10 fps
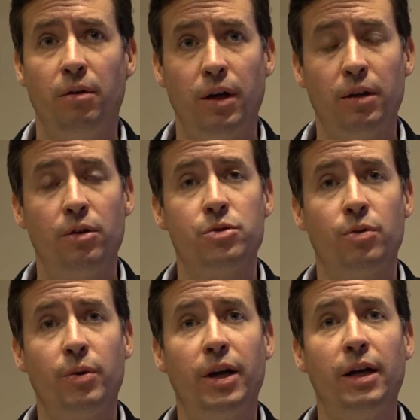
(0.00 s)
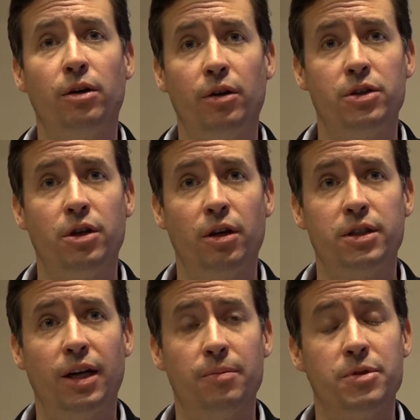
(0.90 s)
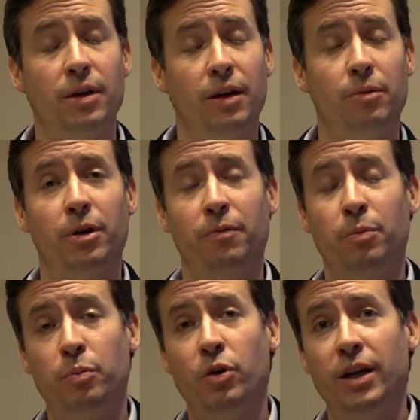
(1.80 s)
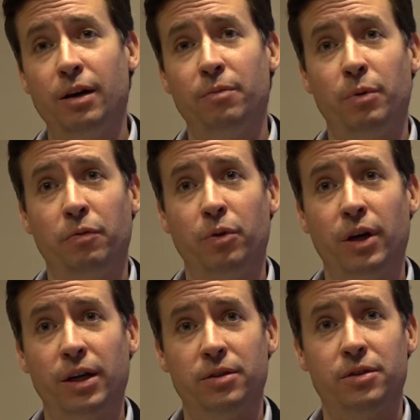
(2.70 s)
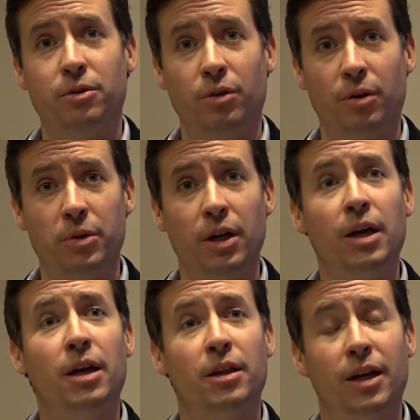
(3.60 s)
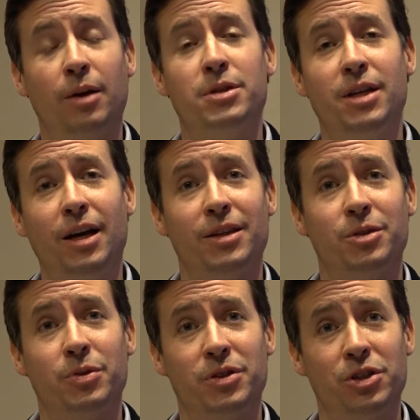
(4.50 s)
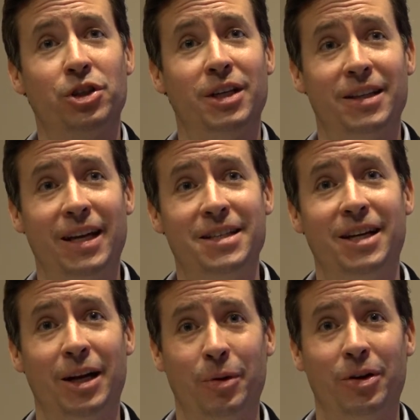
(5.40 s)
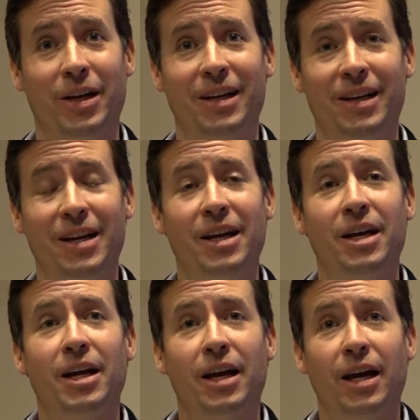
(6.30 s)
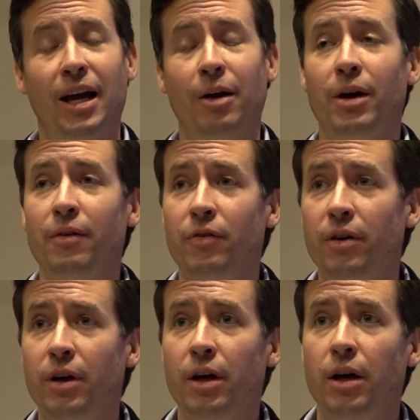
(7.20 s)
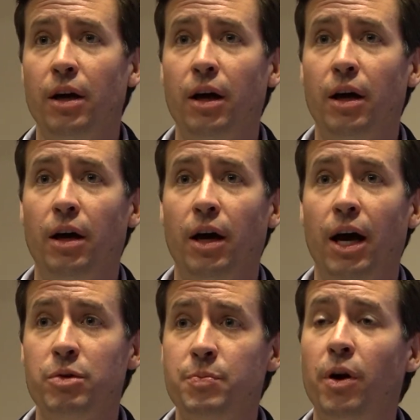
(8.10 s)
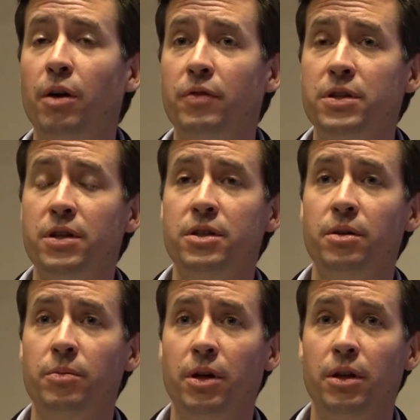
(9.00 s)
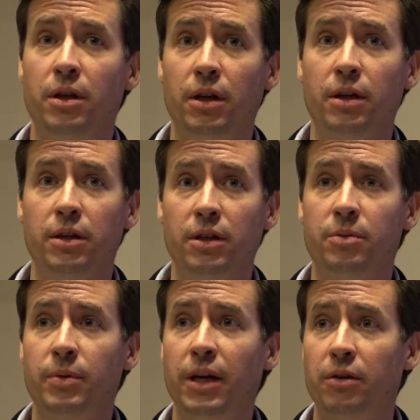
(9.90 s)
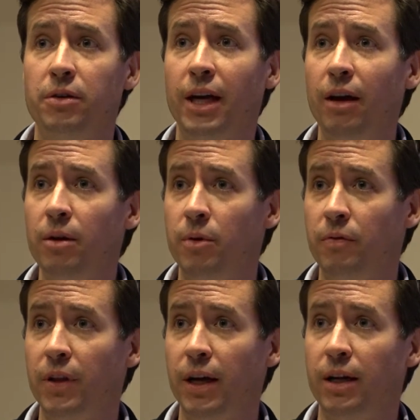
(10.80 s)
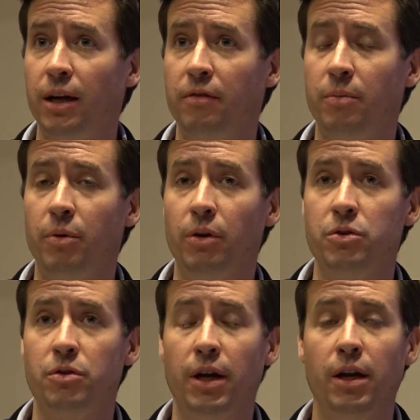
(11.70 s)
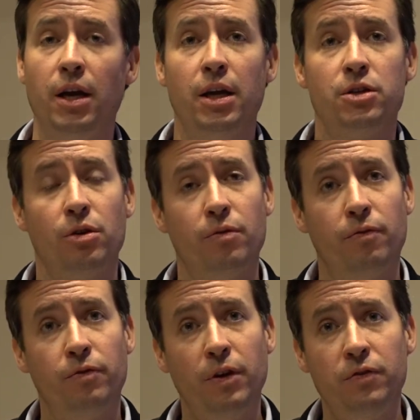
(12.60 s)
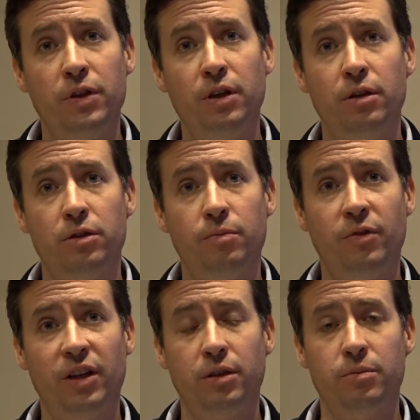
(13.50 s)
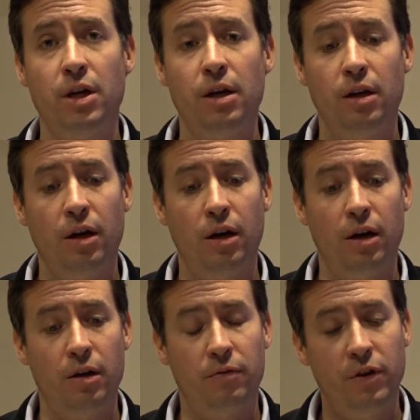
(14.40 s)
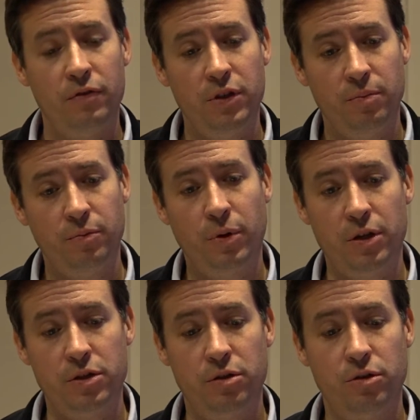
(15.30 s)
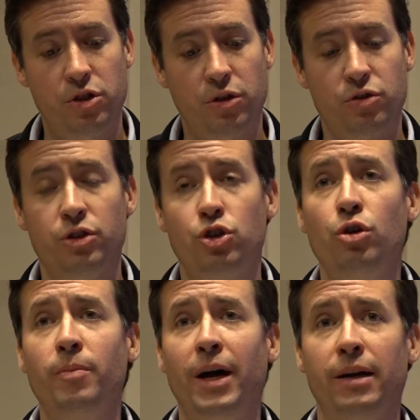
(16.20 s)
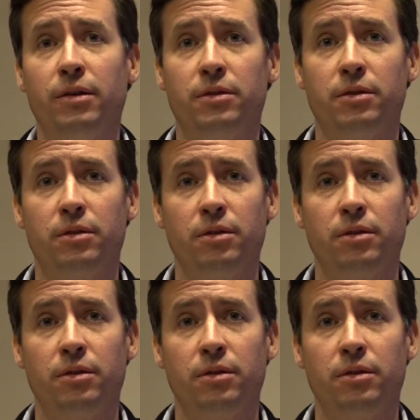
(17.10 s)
right? Those were what I call the dark times. And I want to point out before I get stormed that I was not in this position at that time, okay? However, I was part of a system that needs to be held accountable for that kind of approach, right? So 50 victims, 50 prostituted children, 2 buyers.